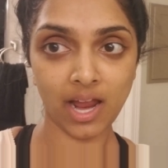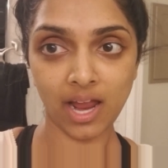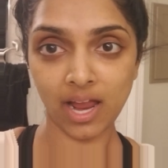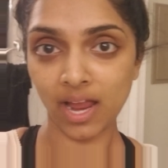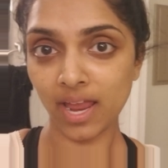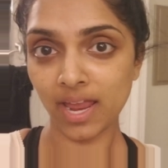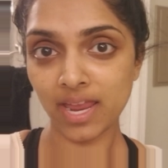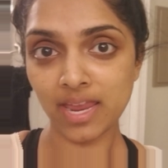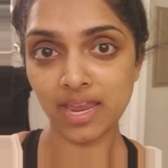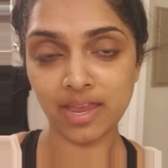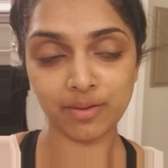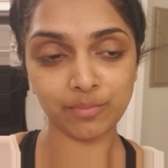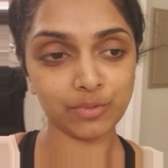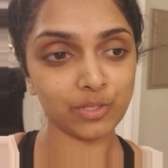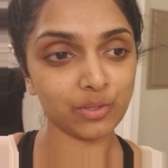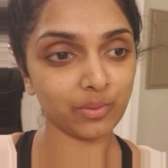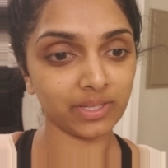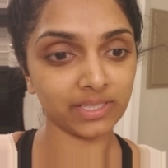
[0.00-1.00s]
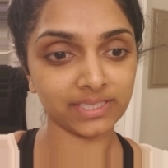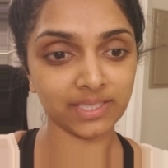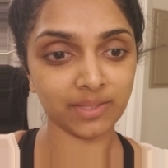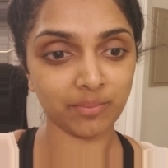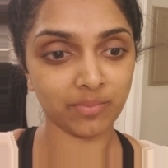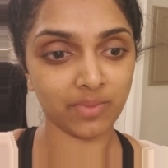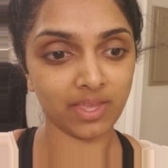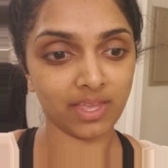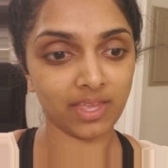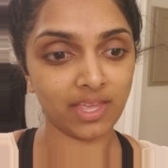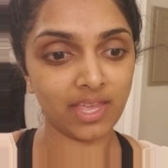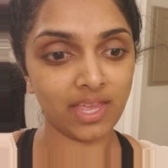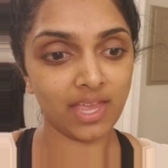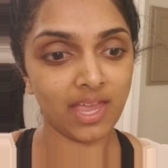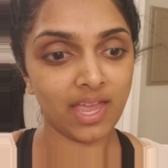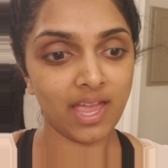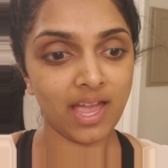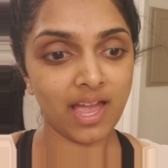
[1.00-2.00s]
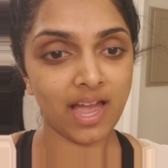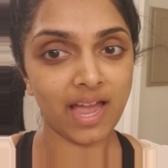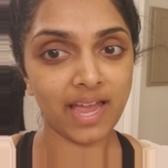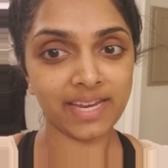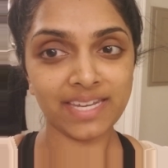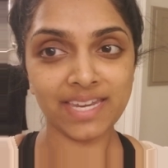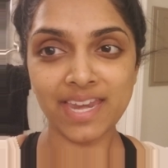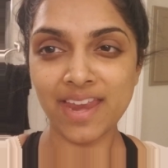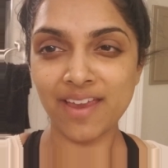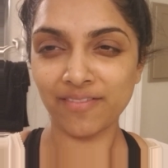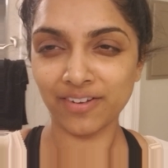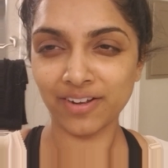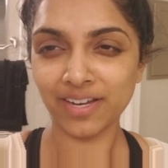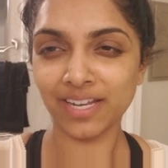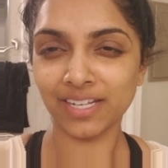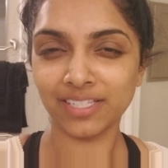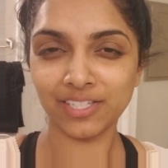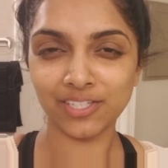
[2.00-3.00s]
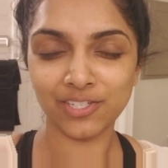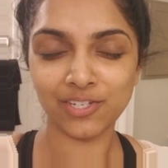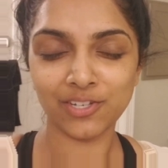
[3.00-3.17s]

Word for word: I am doing something I never get to